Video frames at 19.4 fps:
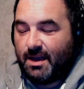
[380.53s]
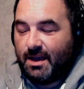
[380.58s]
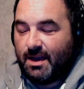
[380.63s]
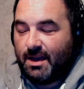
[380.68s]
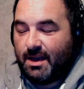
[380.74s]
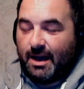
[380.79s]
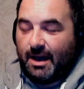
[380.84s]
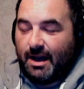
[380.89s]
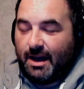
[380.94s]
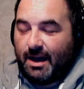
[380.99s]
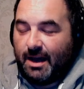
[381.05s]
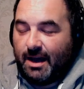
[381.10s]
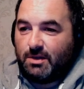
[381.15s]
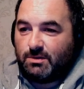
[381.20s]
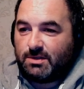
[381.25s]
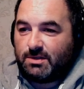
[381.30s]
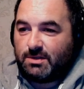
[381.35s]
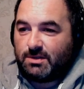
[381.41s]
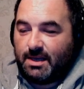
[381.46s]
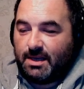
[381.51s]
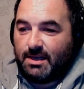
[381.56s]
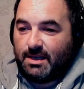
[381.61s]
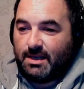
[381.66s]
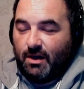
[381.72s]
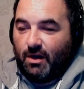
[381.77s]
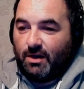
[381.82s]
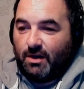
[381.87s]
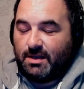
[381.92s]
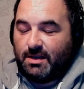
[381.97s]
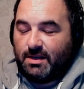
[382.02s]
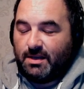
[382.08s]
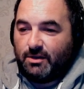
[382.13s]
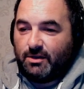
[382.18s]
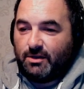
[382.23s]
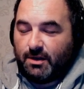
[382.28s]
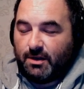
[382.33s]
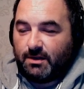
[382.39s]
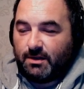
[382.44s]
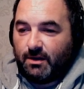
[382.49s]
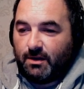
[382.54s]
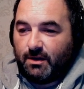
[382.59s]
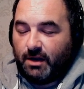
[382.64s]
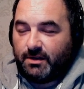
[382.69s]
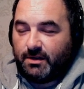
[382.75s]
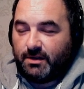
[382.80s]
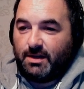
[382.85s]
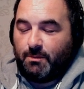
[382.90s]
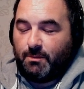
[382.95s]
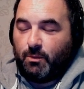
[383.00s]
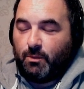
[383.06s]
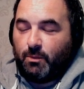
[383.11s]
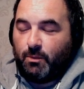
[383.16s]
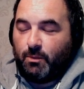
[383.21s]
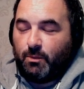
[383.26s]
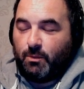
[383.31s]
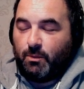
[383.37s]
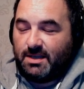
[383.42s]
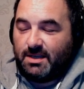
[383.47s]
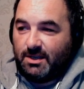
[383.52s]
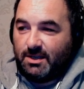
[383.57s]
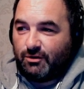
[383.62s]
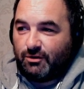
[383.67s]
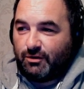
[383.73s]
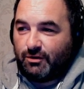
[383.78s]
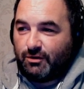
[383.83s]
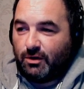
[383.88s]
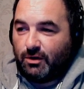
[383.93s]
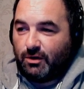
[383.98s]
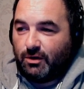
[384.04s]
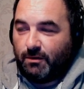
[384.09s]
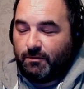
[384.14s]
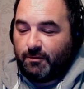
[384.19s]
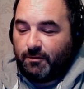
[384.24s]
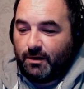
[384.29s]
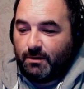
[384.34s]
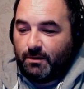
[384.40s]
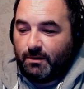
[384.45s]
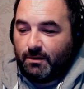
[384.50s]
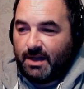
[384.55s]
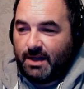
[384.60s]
And like you say, I think the biggest thing you tried to nullify was